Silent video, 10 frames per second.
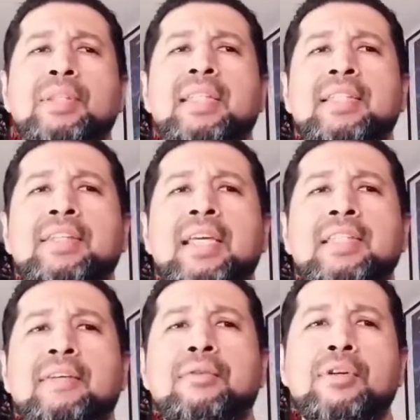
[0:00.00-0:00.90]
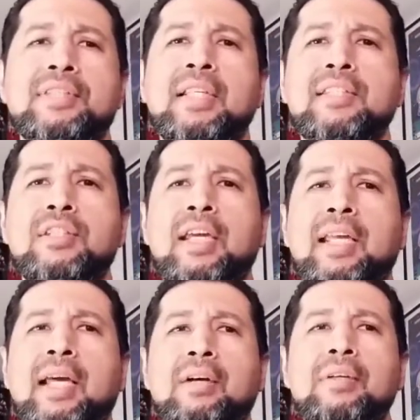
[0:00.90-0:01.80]
intent of obviously to check
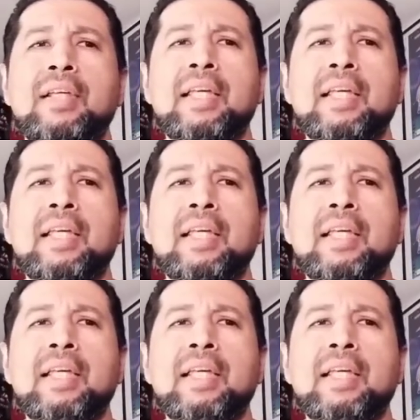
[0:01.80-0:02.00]
it out.